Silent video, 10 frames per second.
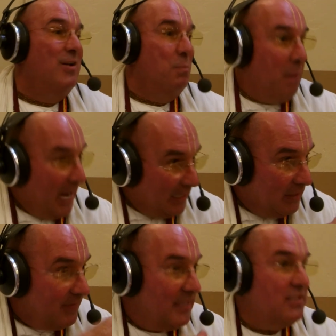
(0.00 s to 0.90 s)

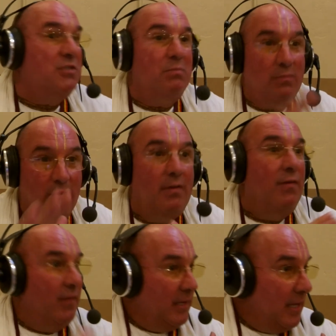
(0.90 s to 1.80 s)
Pandavas,
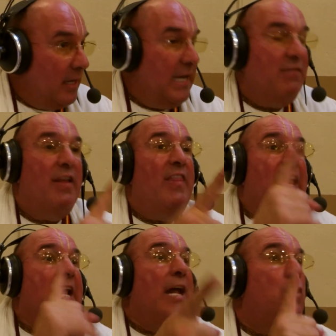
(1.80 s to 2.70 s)
even the
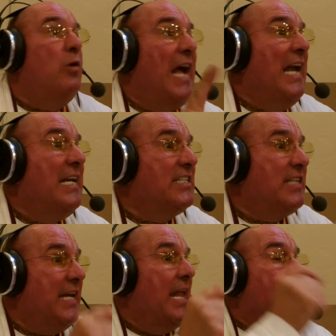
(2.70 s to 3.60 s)
Yadu dynasty